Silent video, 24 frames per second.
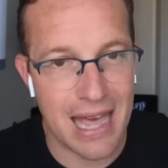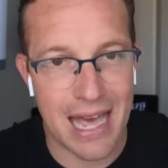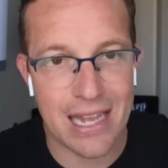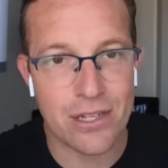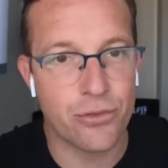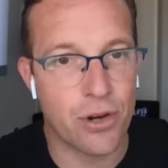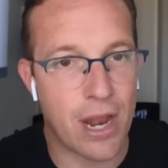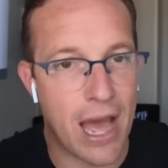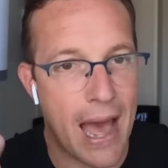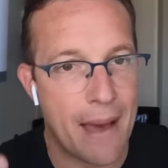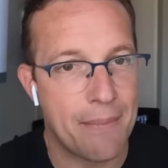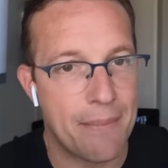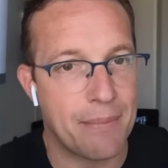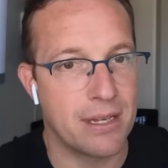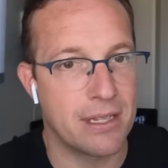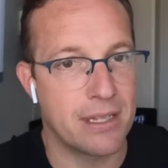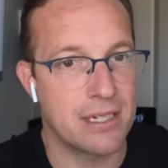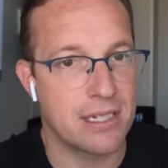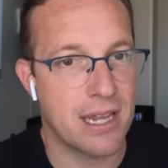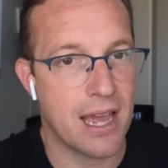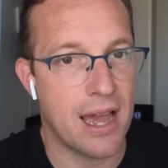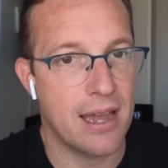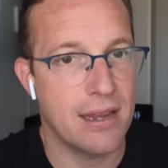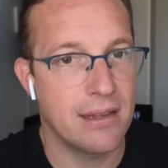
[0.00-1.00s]
that's what happened to
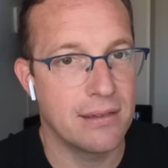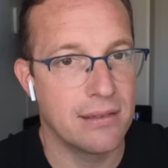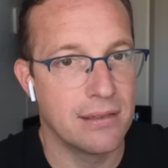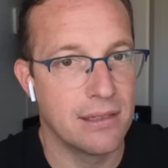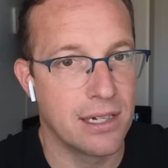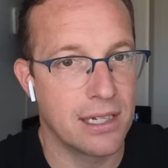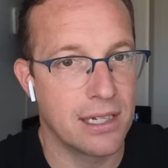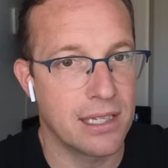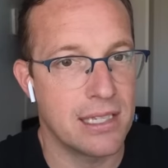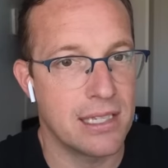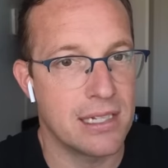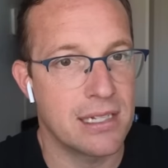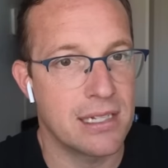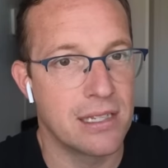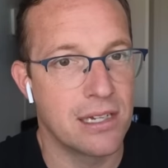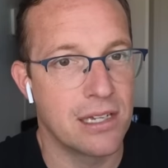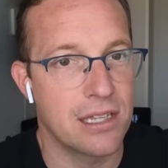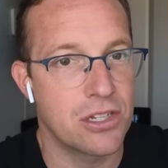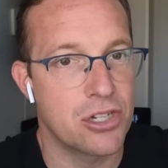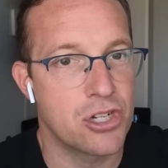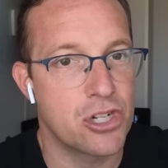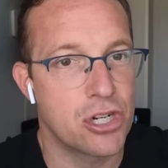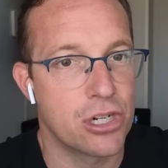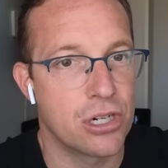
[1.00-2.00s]
this guy. Look at this. Look at
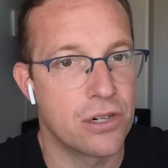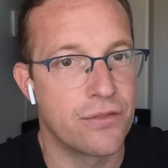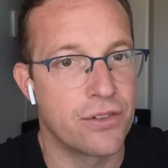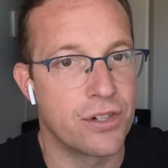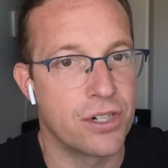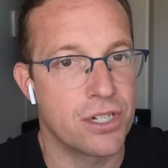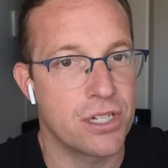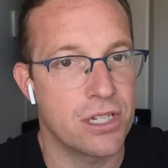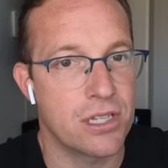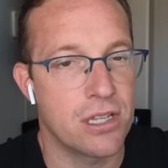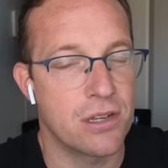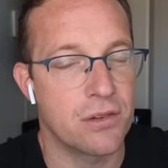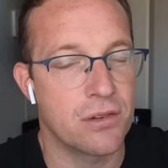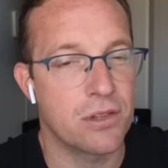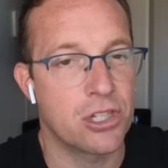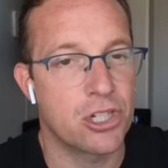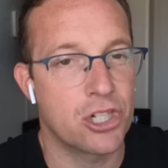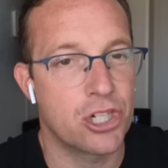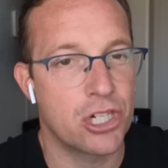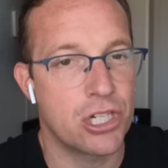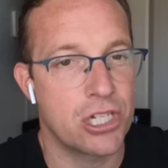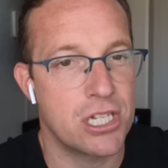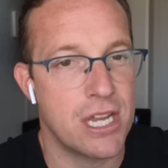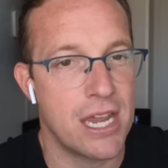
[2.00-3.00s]
the servers, the
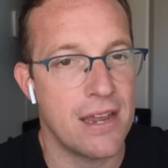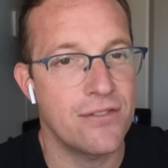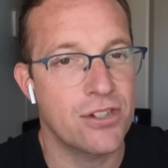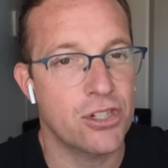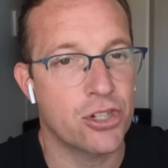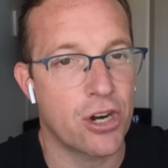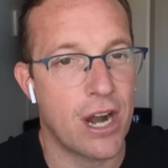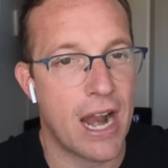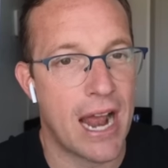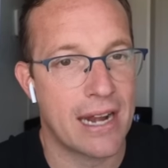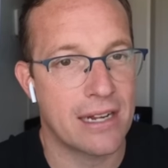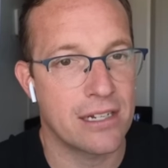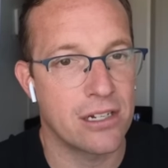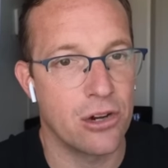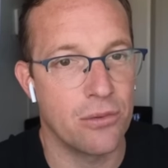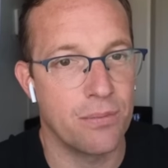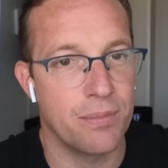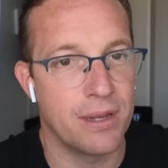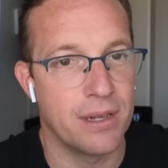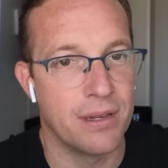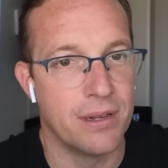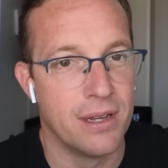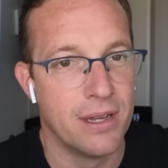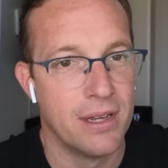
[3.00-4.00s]
safes cracked
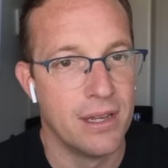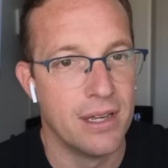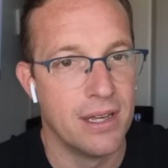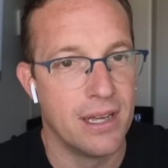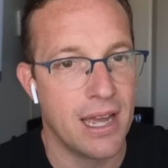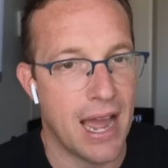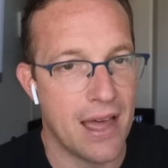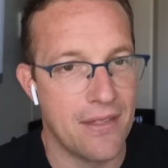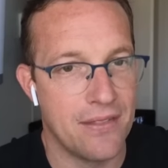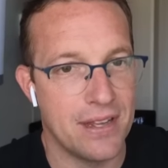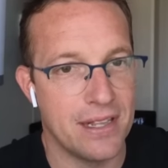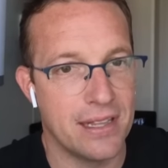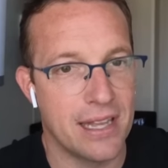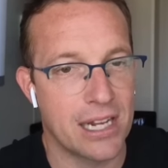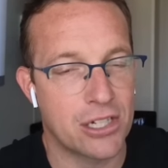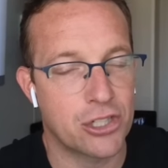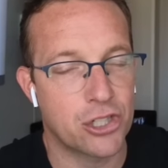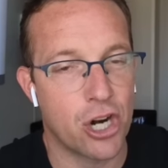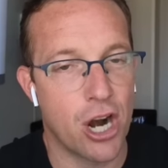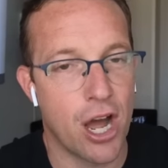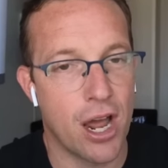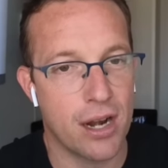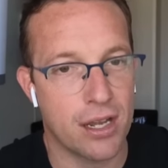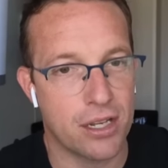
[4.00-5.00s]
open and the
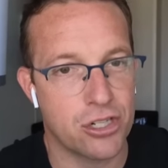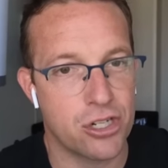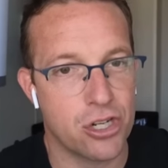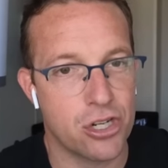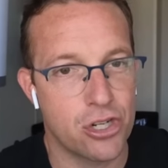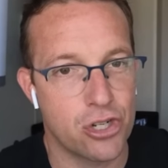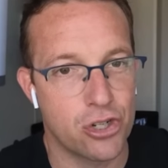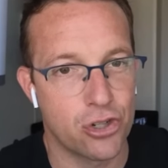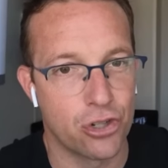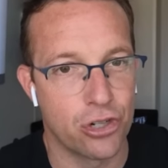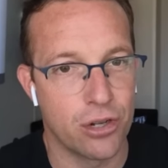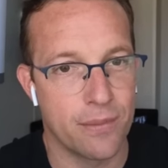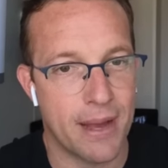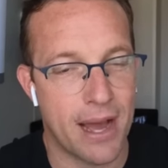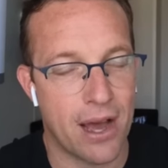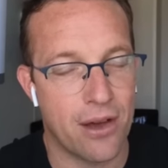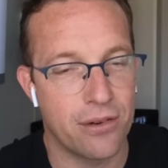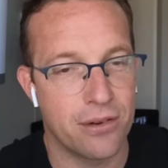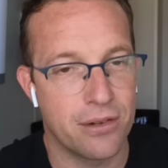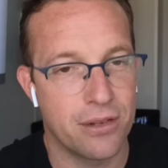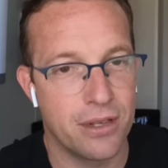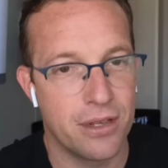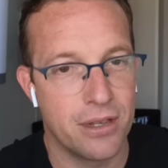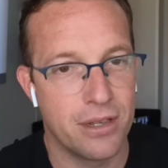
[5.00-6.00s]
electronics strewn about.
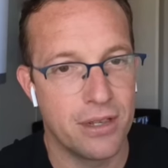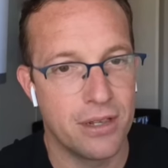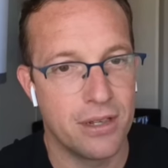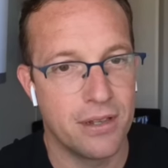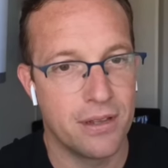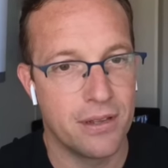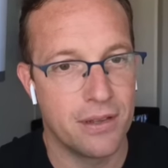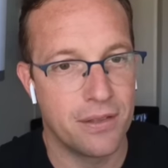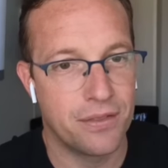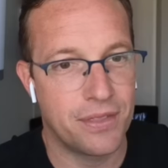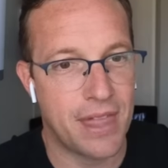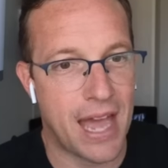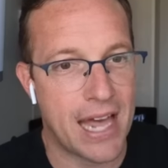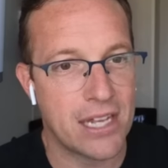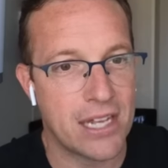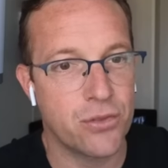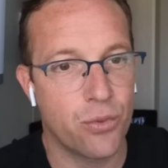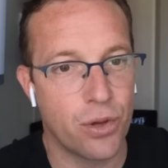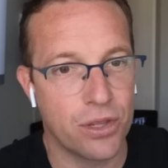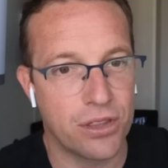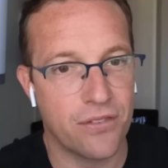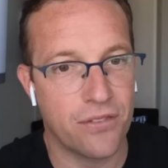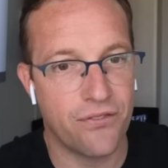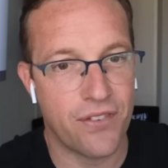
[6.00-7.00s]
That's
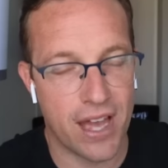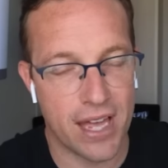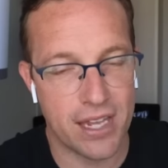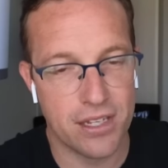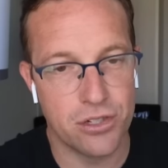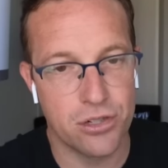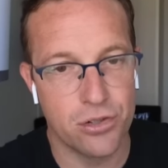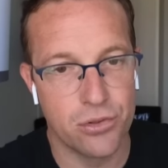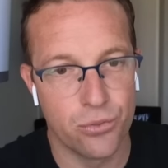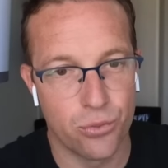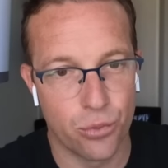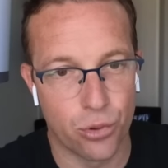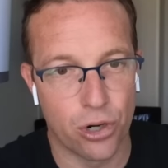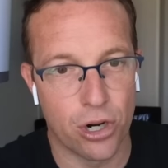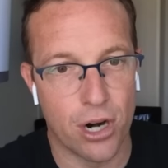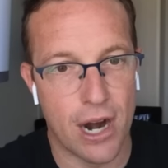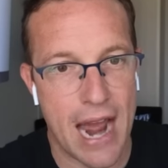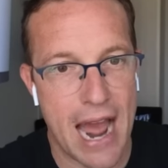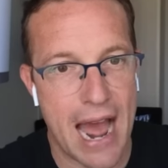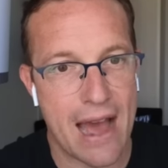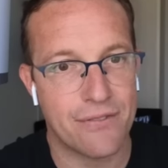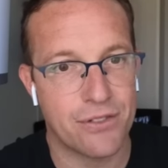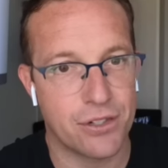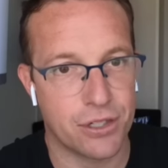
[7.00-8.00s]
what the feds were
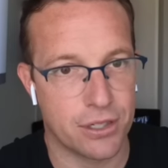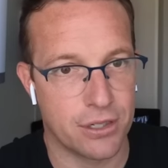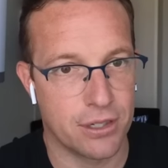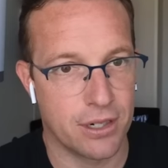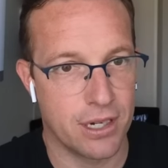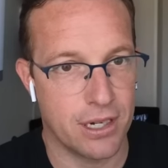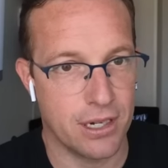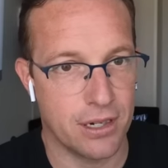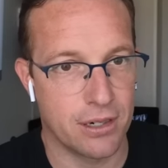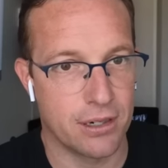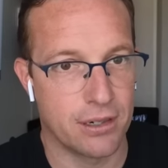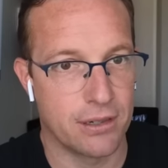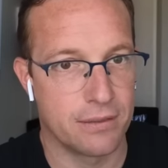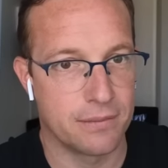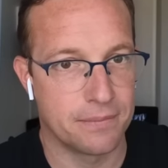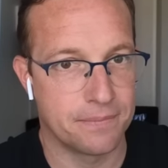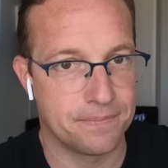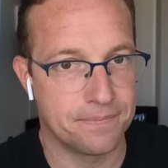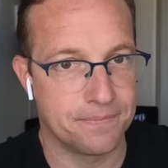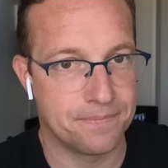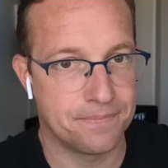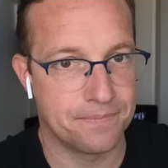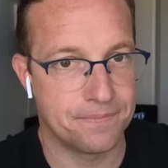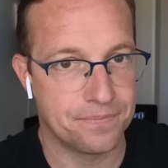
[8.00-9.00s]
after here.
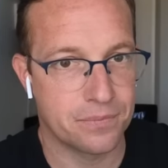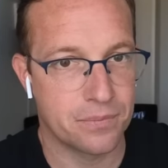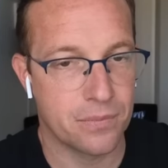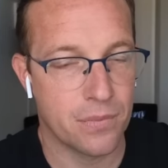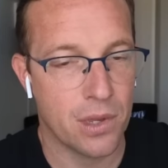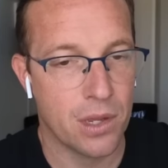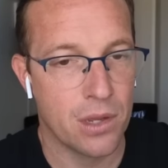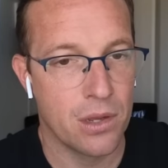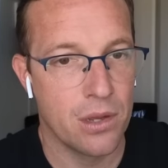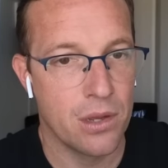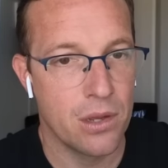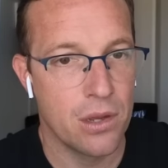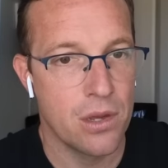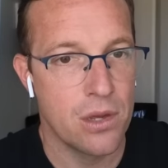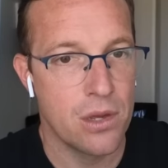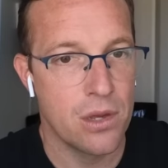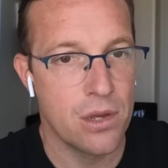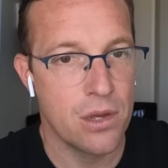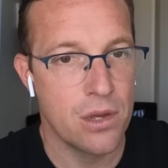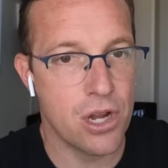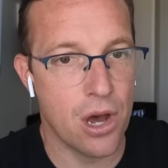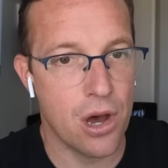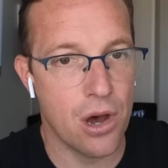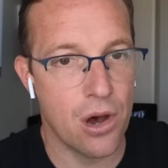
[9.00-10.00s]

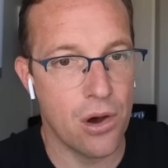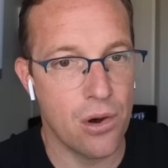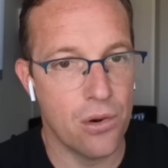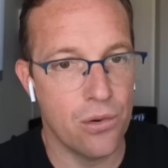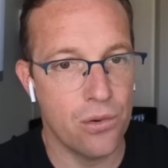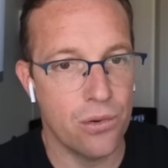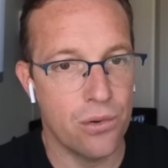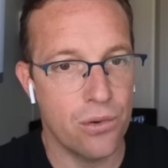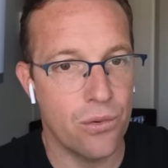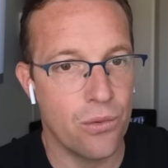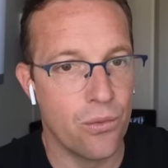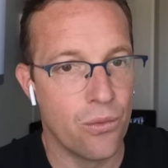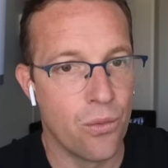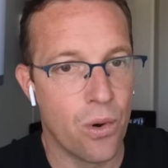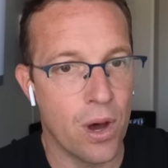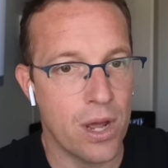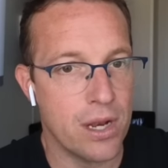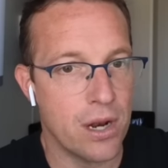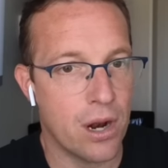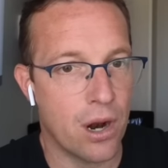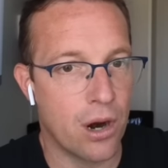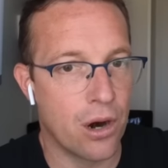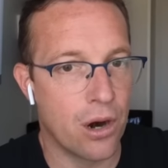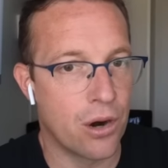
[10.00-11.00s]
So
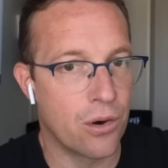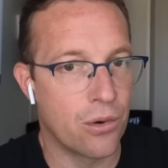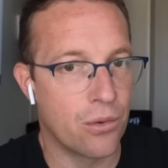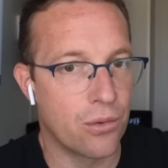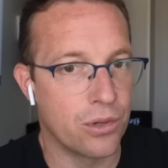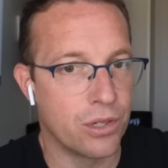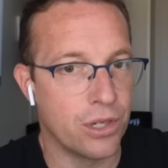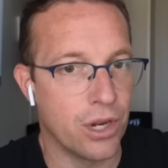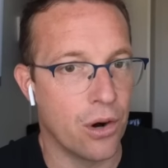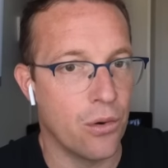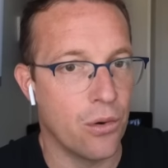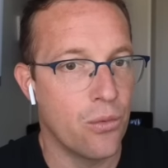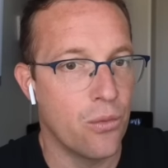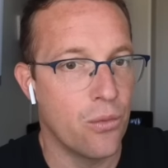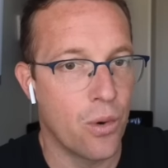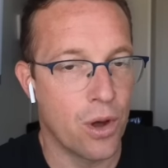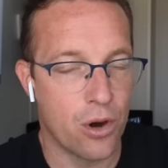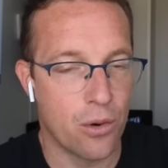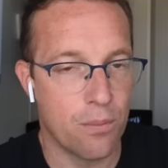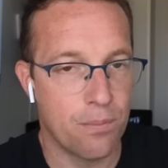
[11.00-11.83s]
what are, you know, what are